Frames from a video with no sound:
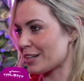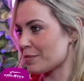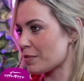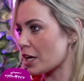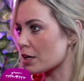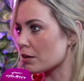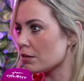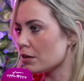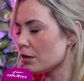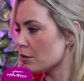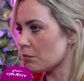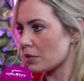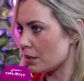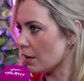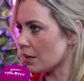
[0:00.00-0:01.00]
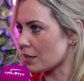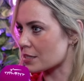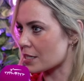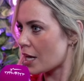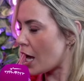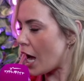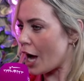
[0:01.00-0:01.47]
I'm like, my God,
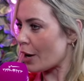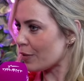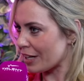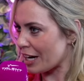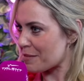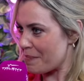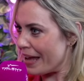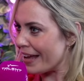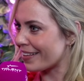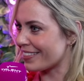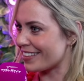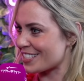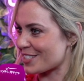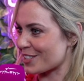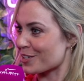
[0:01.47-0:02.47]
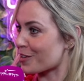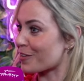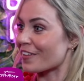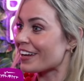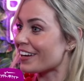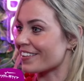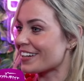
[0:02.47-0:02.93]
how can I make this a
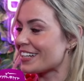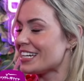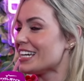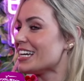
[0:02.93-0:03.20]
career?